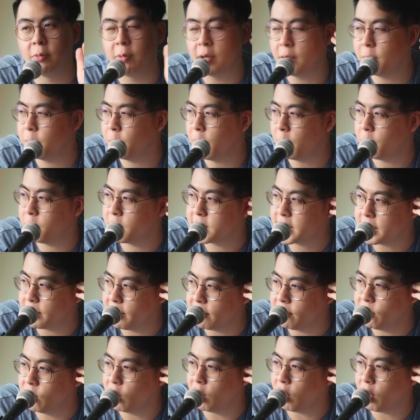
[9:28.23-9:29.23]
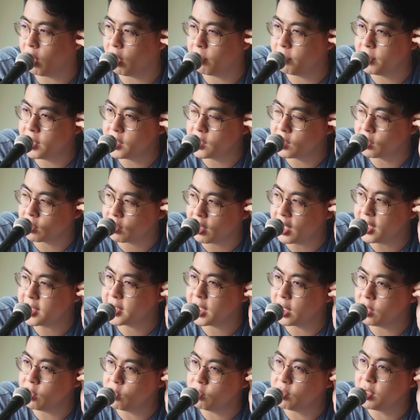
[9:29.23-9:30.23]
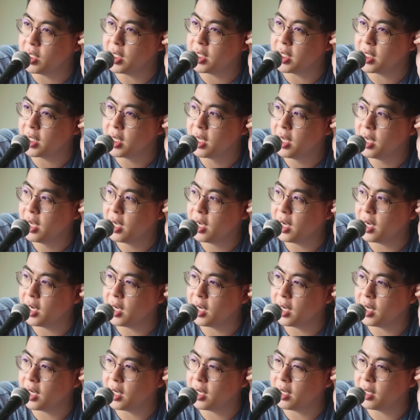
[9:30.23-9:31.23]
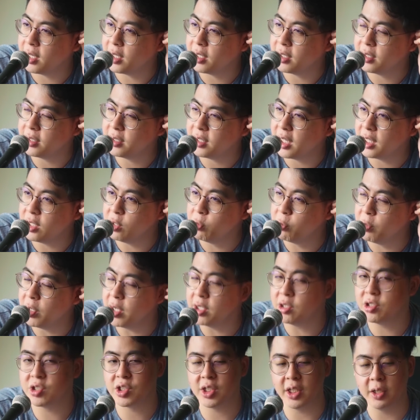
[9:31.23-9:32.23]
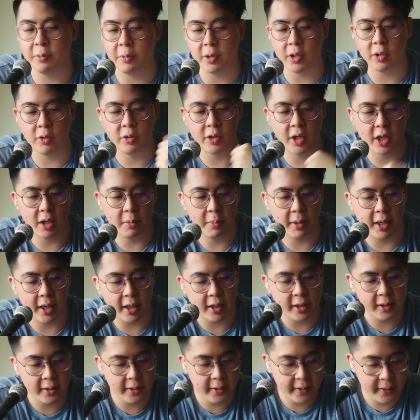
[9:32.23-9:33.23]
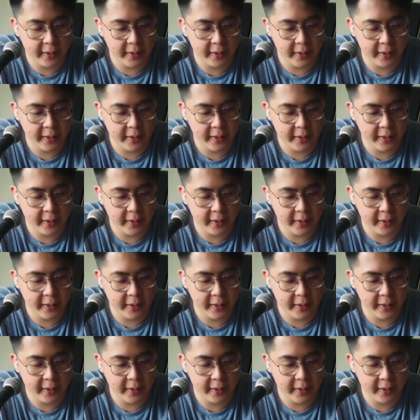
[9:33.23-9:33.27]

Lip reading: What were some of your hobbies or things that you did that you were interested in when you were younger, Ming Han?